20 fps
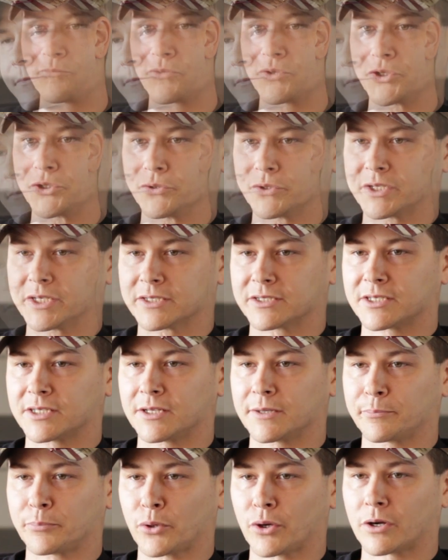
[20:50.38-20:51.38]
You get to
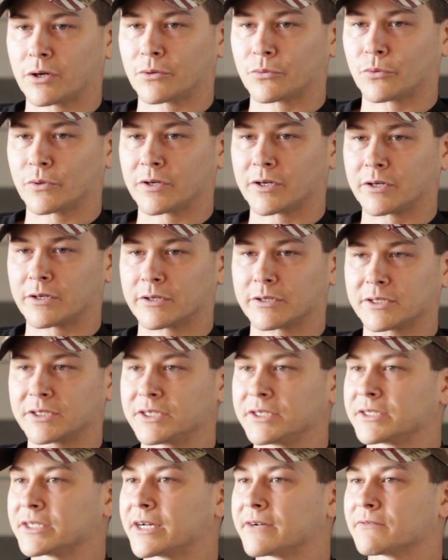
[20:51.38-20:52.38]
the part where
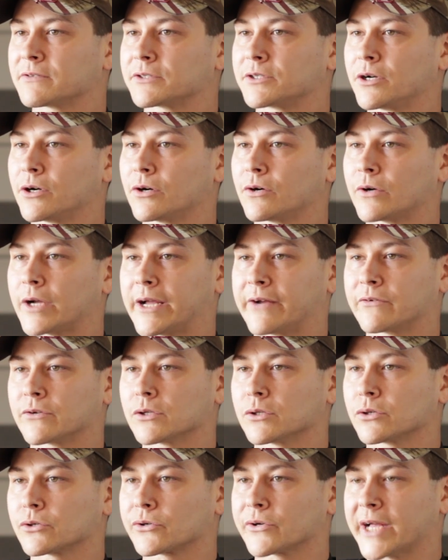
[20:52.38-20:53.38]
you never know, every
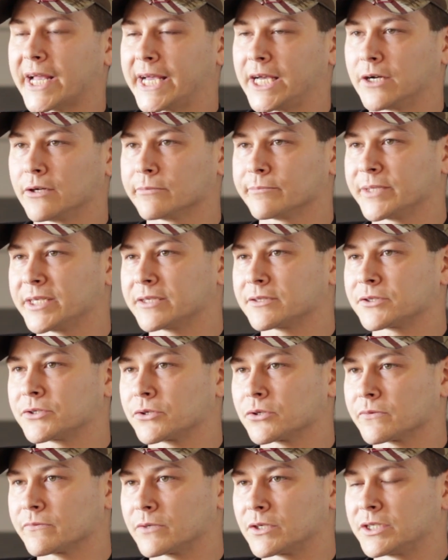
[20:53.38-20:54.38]
little ailment
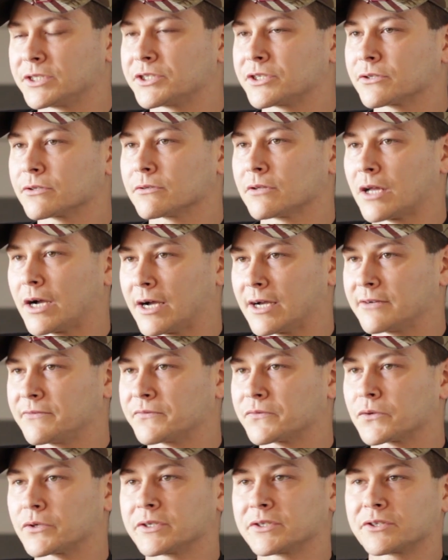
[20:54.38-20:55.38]
in your
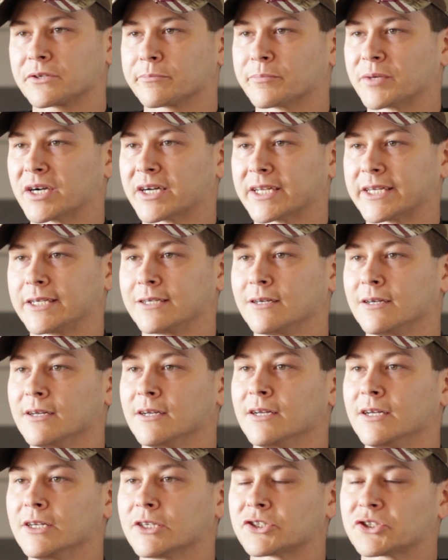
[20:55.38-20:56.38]
life or in your body
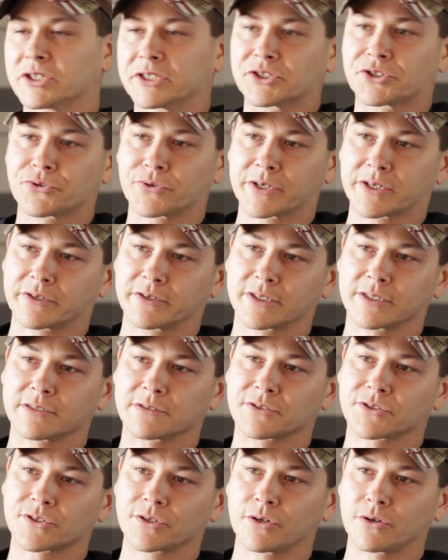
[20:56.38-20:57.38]
can trigger it.
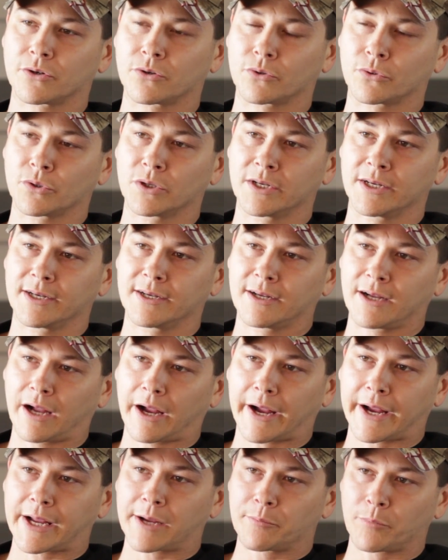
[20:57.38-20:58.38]
So
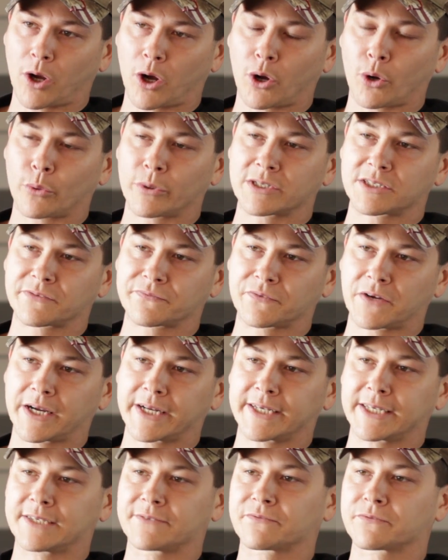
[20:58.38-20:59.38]
I am always
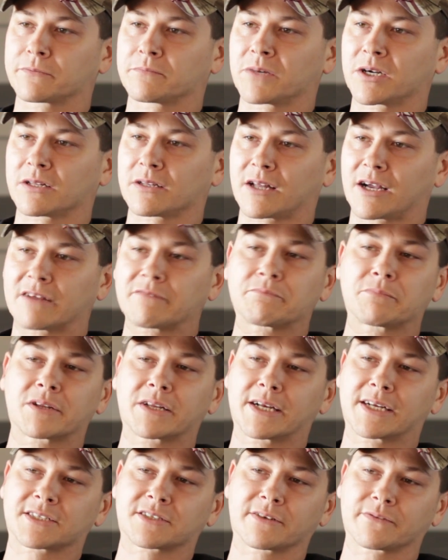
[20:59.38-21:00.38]
fighting for my life, but
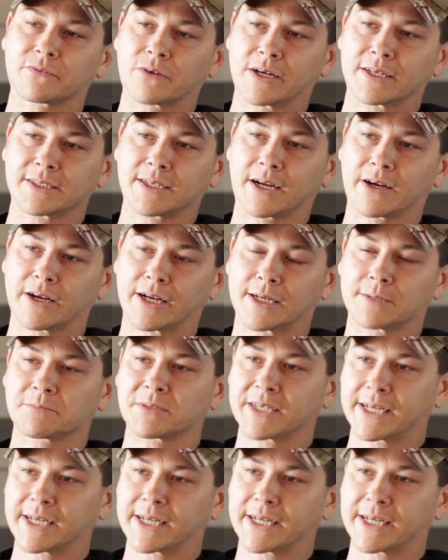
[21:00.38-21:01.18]
as of right now, I am